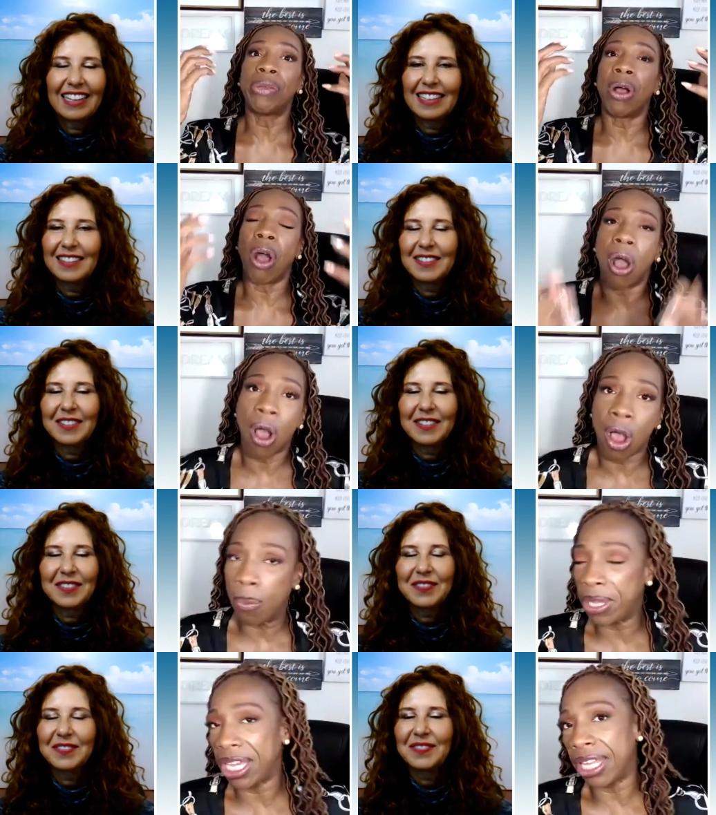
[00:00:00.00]
Speaker 1: we will
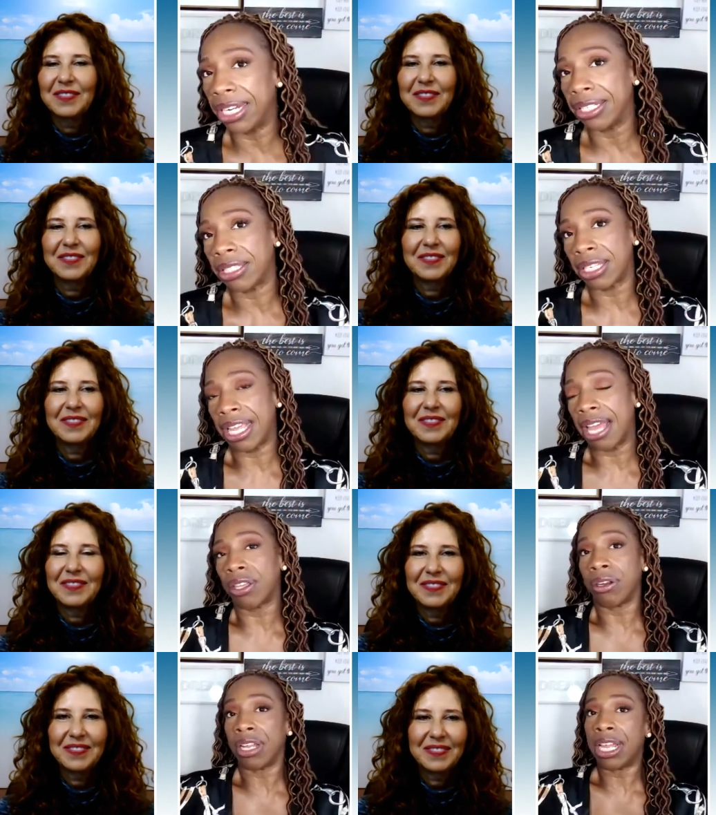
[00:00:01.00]
all be in it
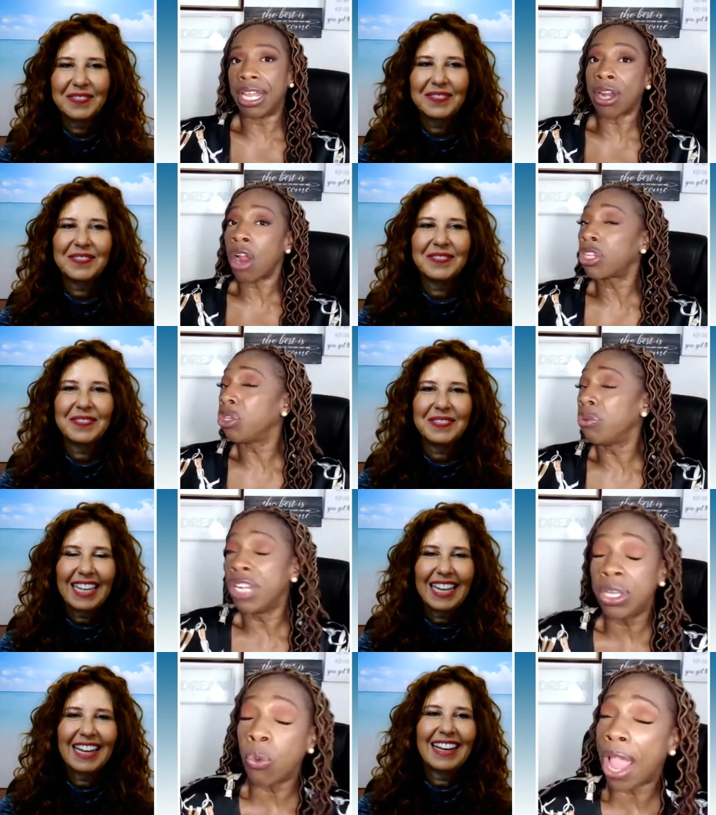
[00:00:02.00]
together in, in our
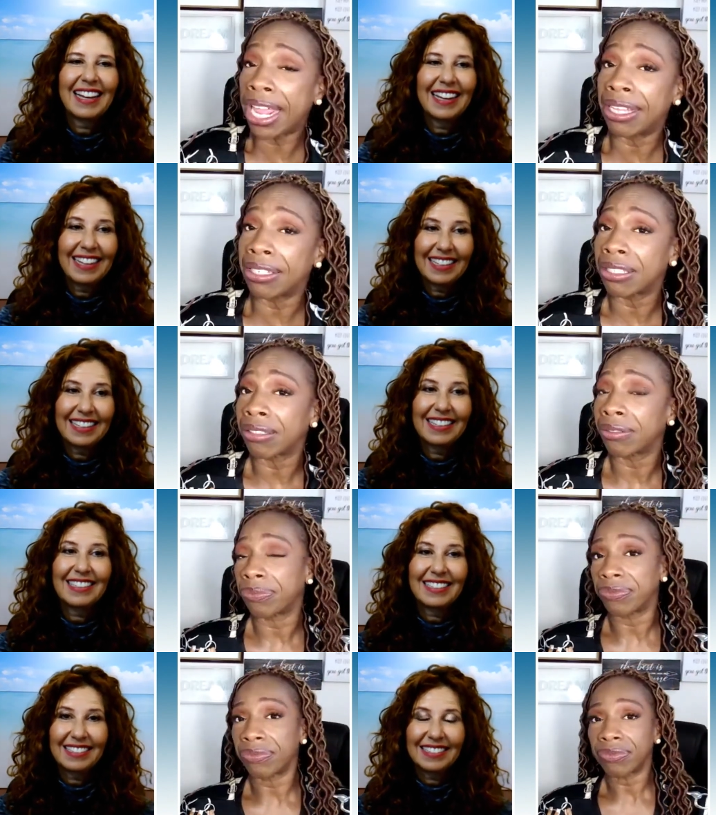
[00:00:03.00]
unique ways.
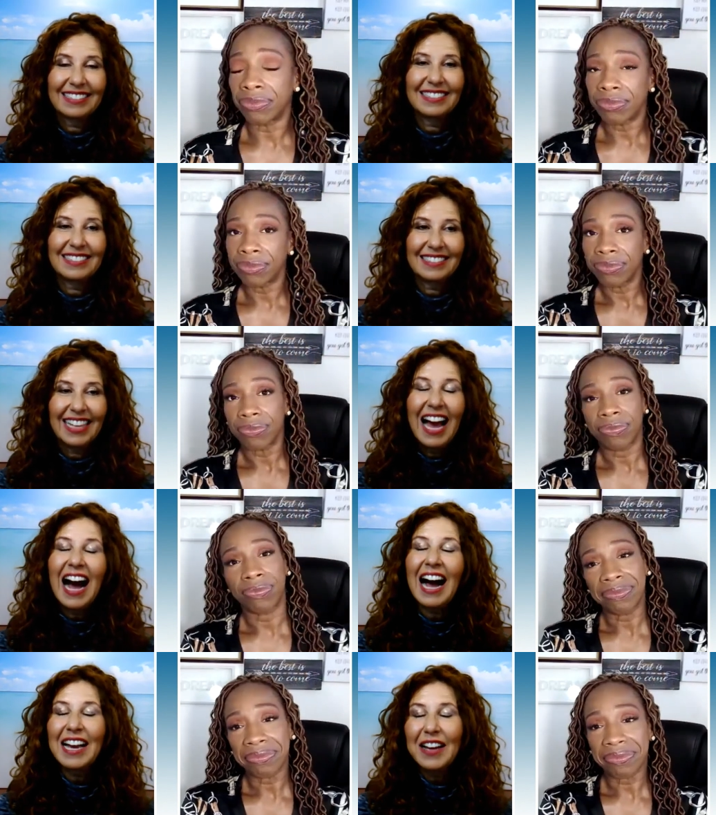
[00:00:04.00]

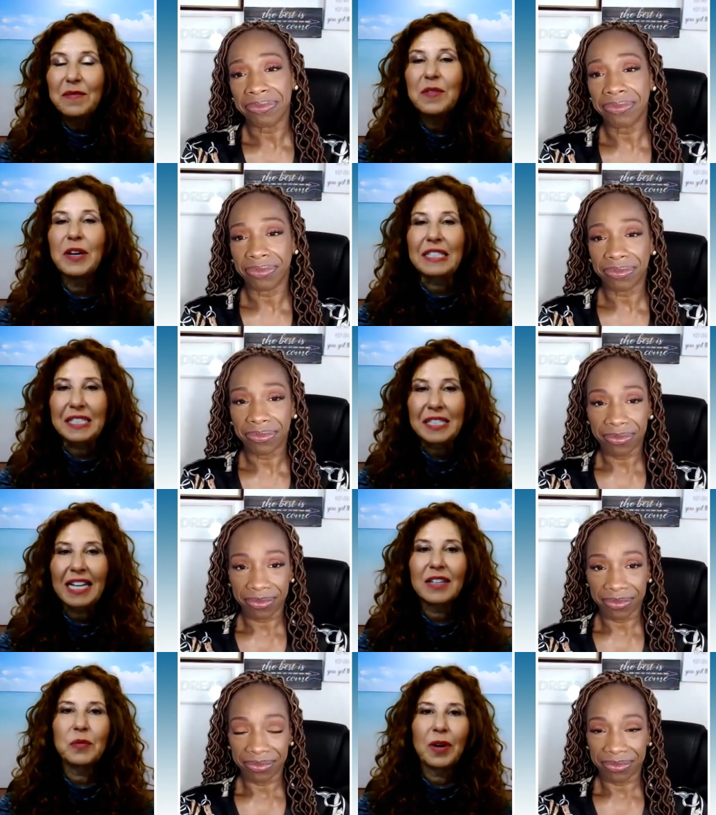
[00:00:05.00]
Speaker 2: I am
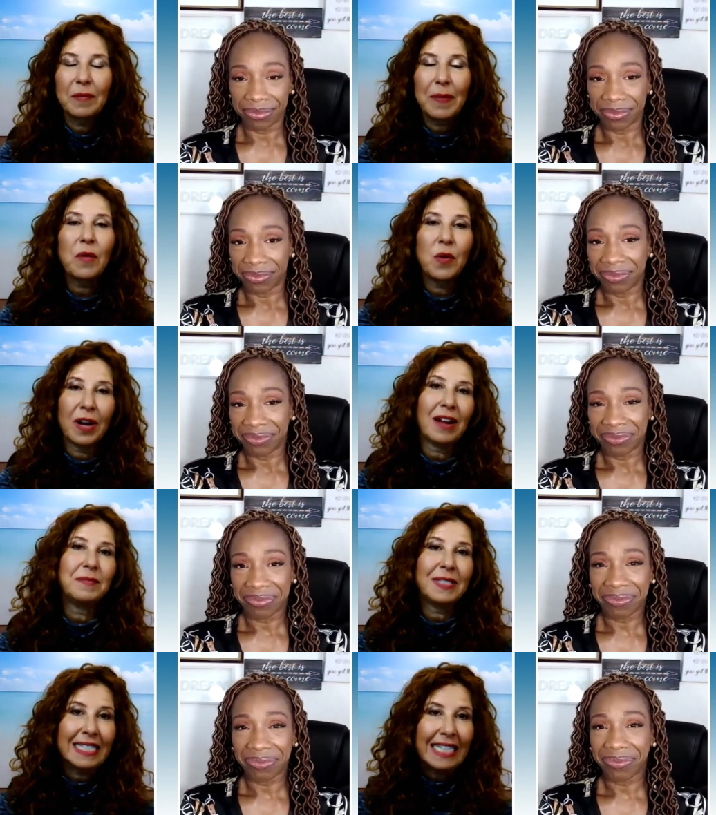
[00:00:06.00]
excited about what
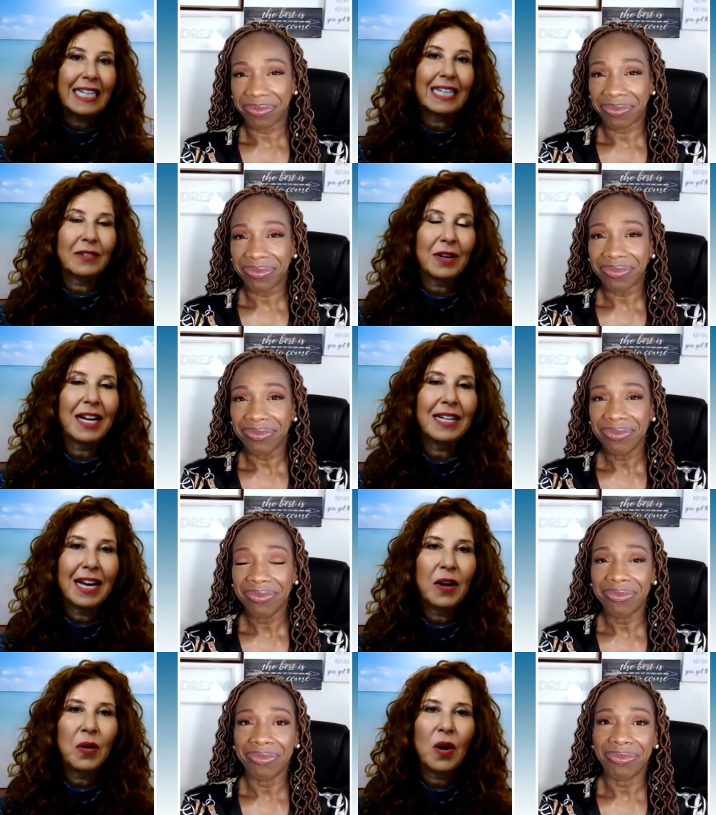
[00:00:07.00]
I'm seeing right
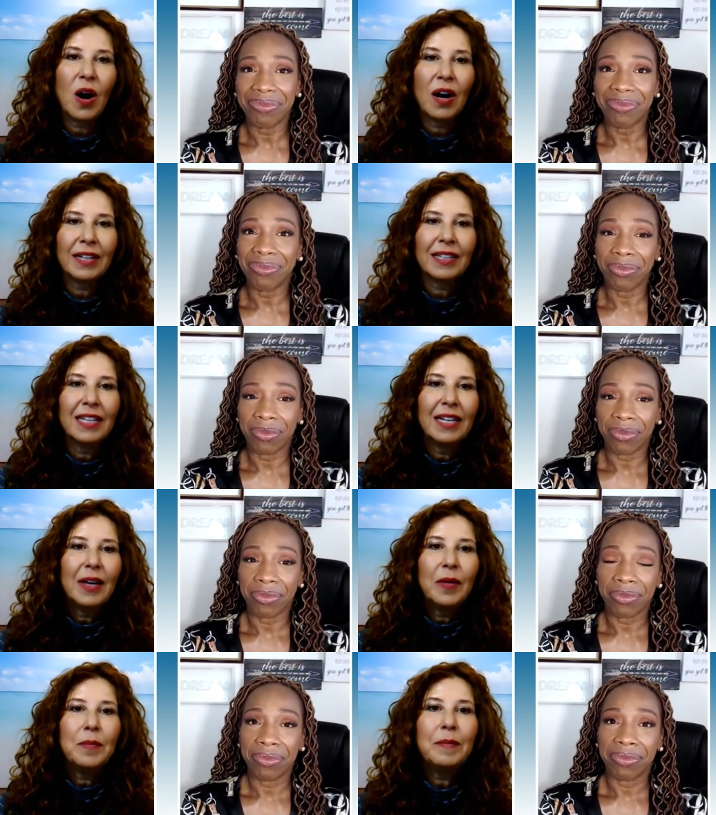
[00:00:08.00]
now on
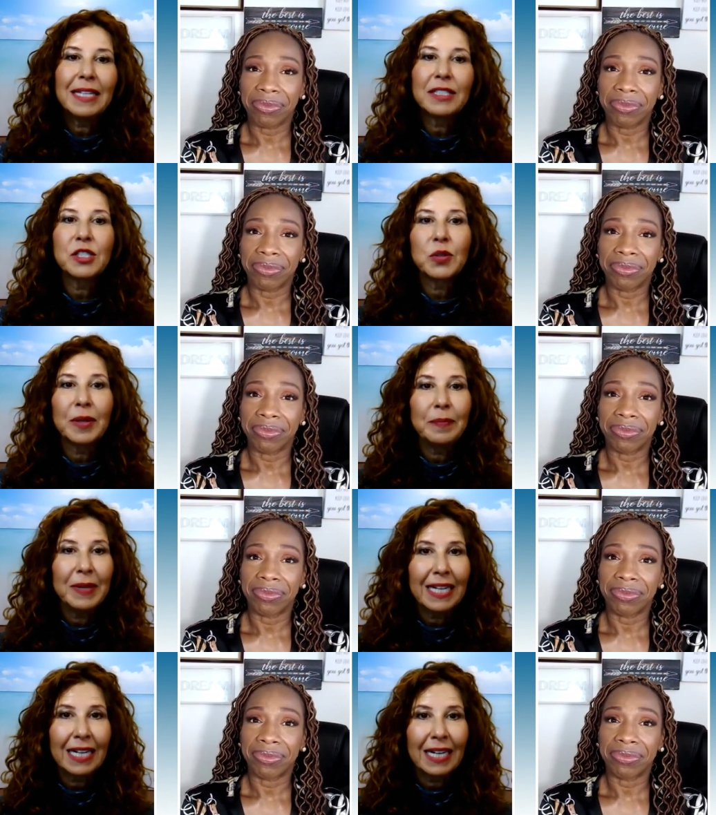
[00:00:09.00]
mainstream
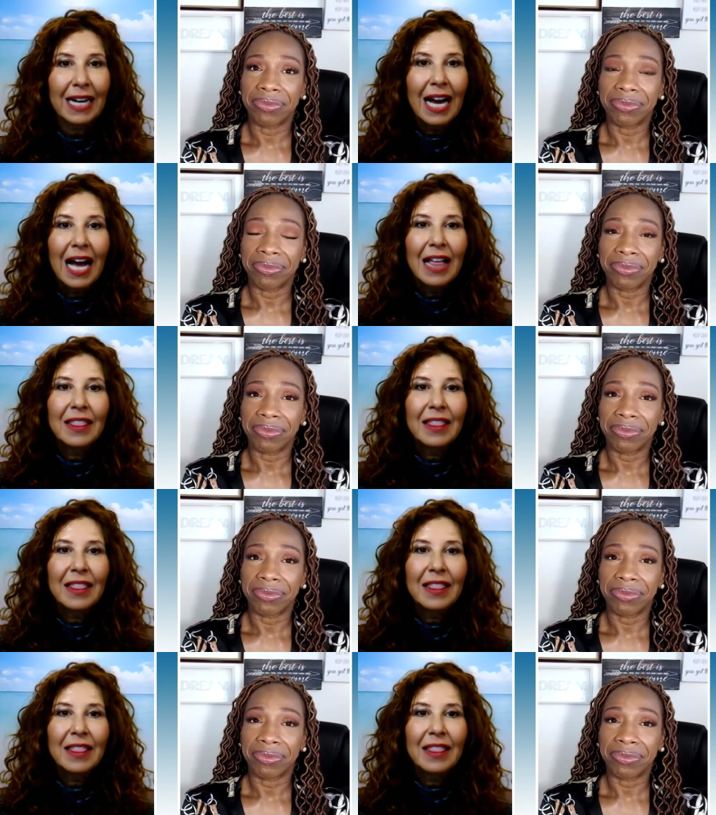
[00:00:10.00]
media.